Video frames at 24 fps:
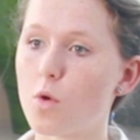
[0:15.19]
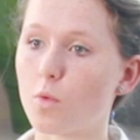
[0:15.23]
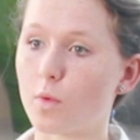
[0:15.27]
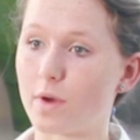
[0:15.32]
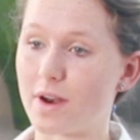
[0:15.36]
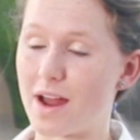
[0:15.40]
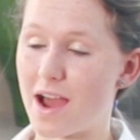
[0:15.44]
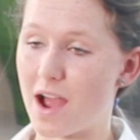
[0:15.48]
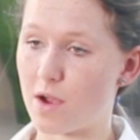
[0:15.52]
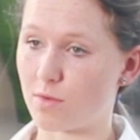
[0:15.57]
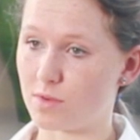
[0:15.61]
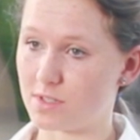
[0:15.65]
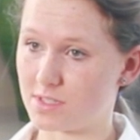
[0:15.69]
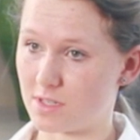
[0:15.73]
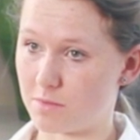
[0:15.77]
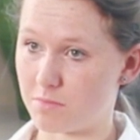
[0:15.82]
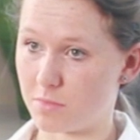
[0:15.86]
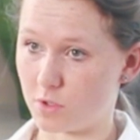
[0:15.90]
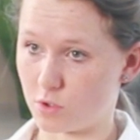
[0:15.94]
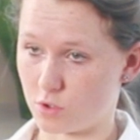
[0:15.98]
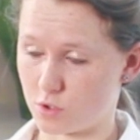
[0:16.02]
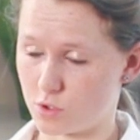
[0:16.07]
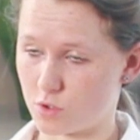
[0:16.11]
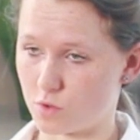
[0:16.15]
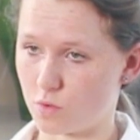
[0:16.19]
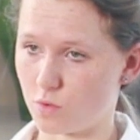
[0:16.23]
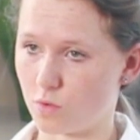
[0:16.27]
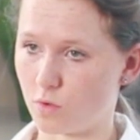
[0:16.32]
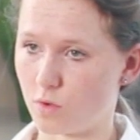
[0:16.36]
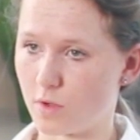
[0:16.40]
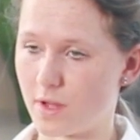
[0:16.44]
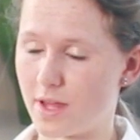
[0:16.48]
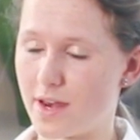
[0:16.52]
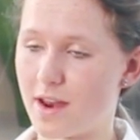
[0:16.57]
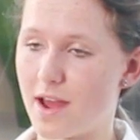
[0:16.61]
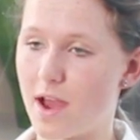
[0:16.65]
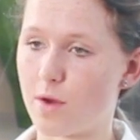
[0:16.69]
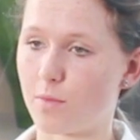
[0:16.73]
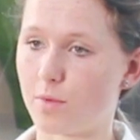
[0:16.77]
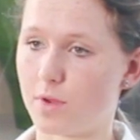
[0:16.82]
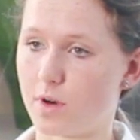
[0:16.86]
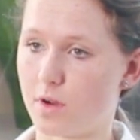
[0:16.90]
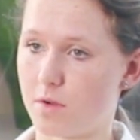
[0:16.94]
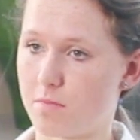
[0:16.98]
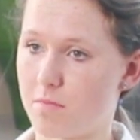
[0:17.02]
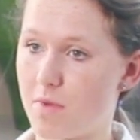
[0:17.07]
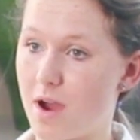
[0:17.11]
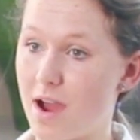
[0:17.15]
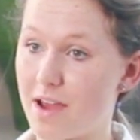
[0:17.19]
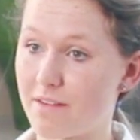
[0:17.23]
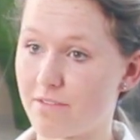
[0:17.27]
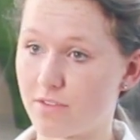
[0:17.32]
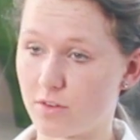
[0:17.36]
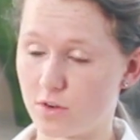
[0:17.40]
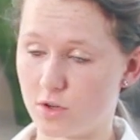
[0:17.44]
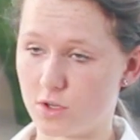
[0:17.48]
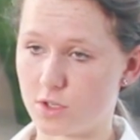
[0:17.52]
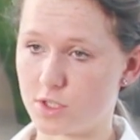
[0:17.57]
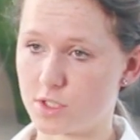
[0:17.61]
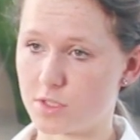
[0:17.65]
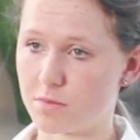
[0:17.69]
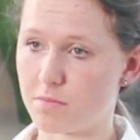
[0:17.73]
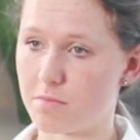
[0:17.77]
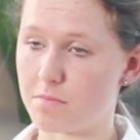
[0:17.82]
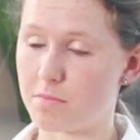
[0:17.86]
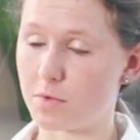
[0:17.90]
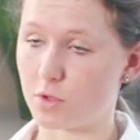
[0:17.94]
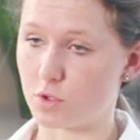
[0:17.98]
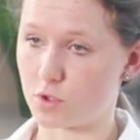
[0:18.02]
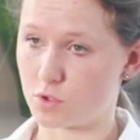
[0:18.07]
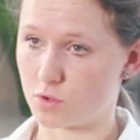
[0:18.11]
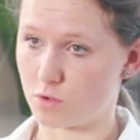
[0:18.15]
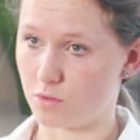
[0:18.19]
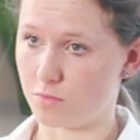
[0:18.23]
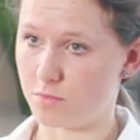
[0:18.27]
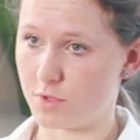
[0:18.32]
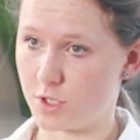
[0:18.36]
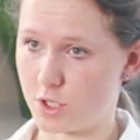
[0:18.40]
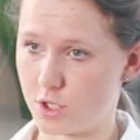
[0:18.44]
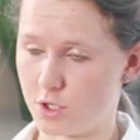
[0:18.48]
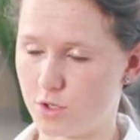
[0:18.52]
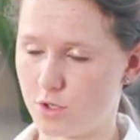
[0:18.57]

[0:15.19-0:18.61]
when I was in middle school and I went on my first middle school mission